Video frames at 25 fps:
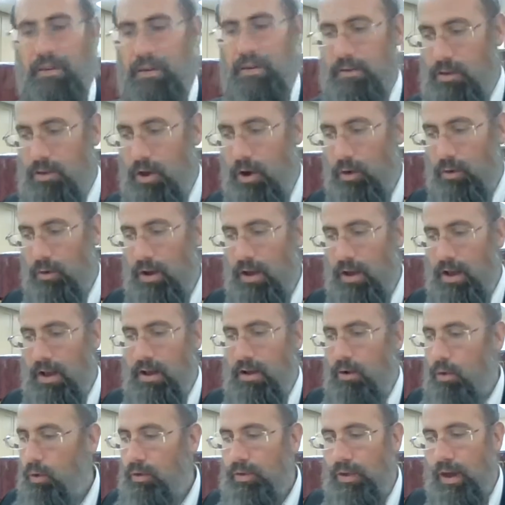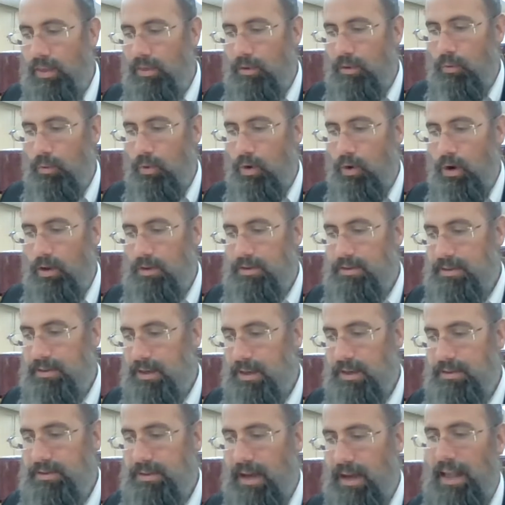No, all the other ones
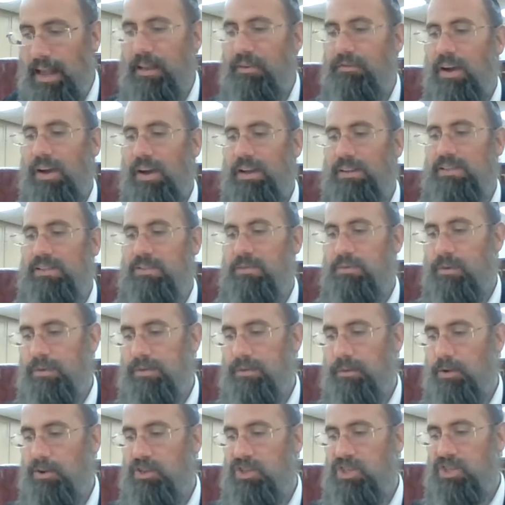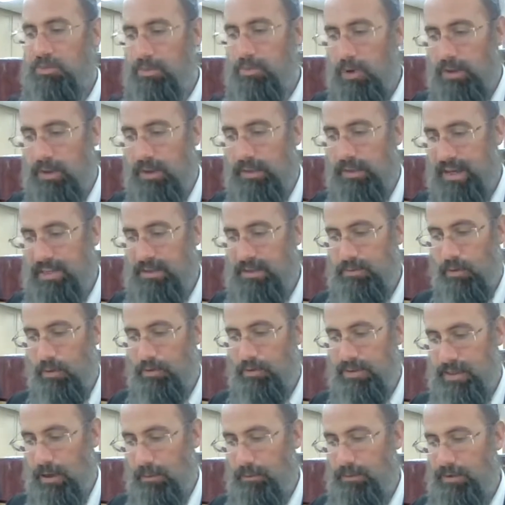is the next one,
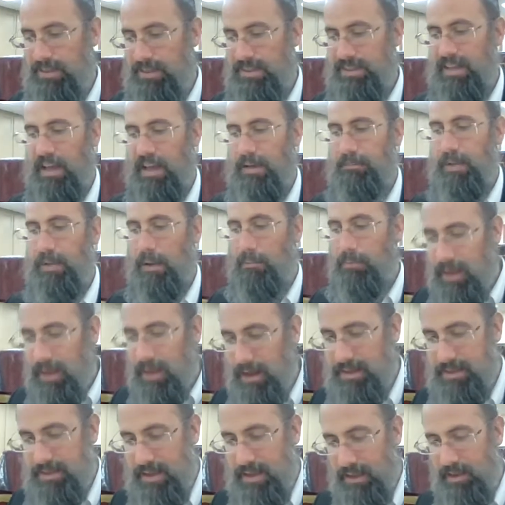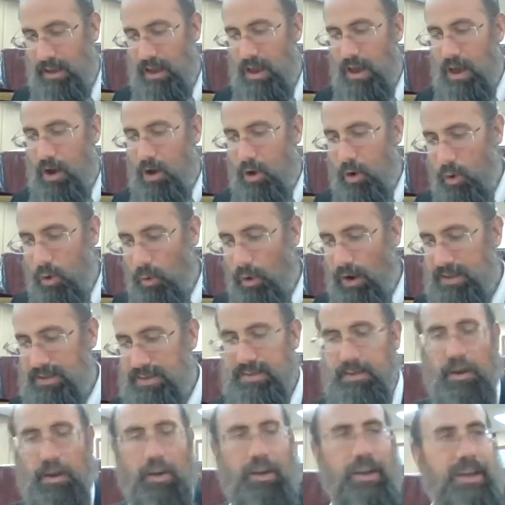for example, Nisach Hamayim Ketzad. Always
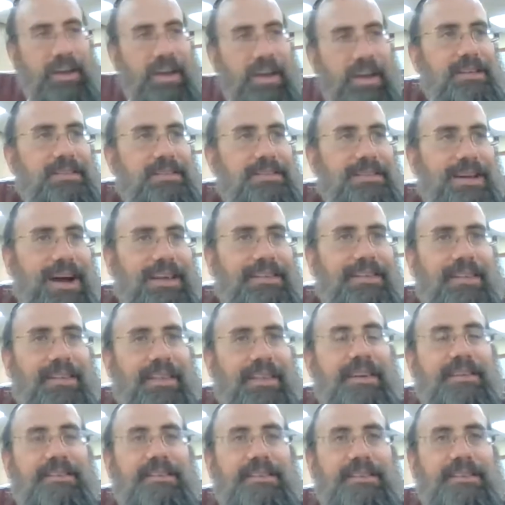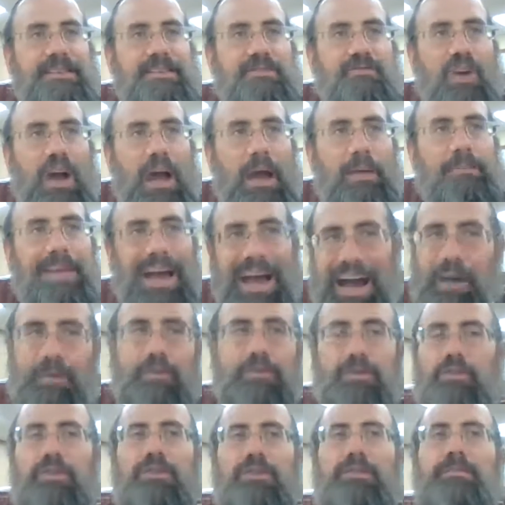it's got Ketzad, and then it describes how
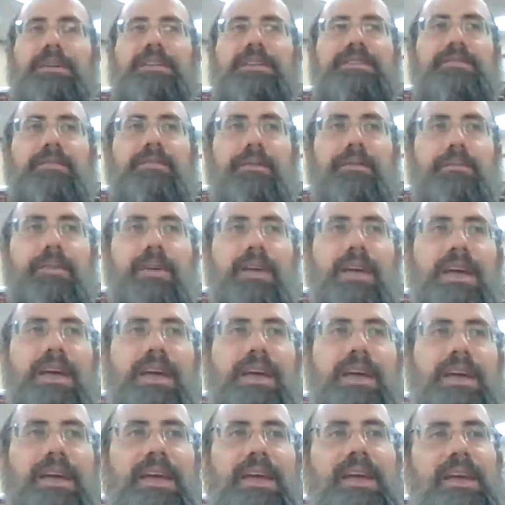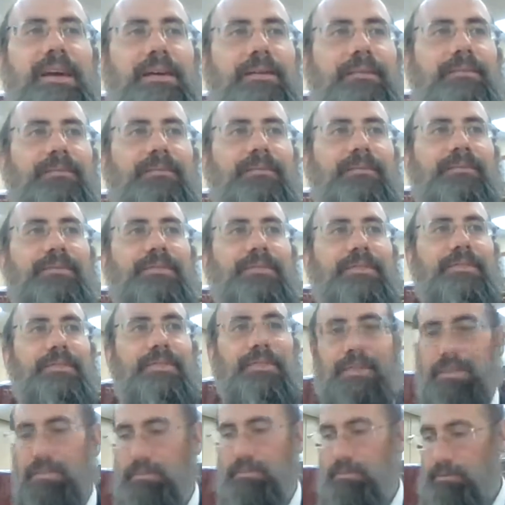to do the mitzvah. Here, on the 7th
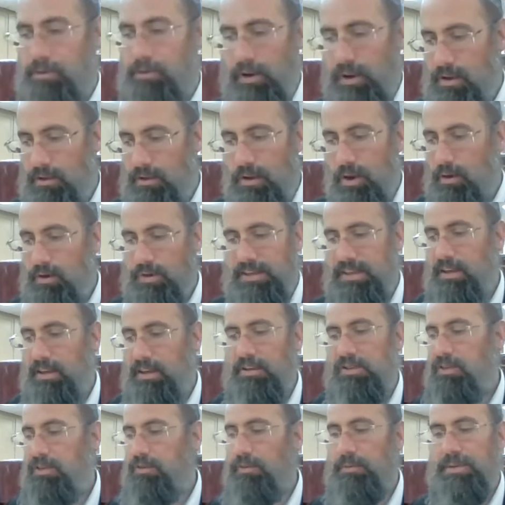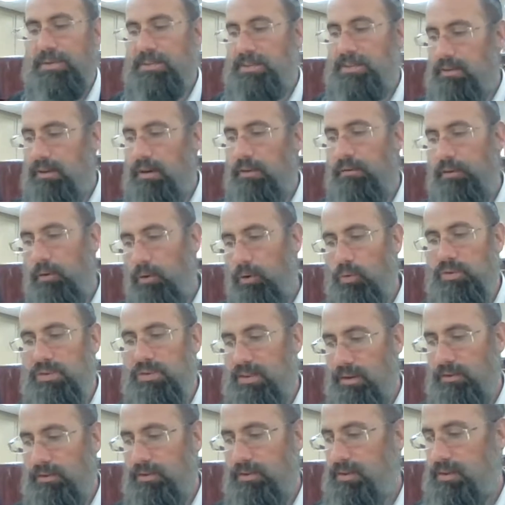day. No, Sukkah Shiva means Sukkah for all
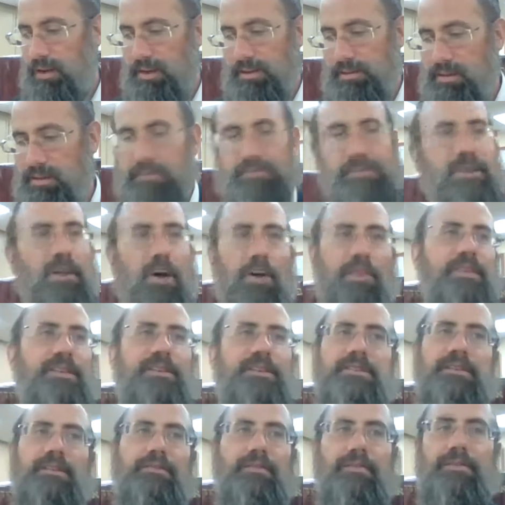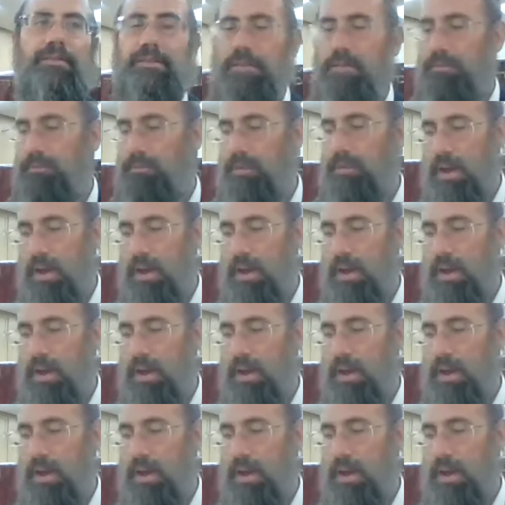7 days. Doesn't mean on the 7th. No,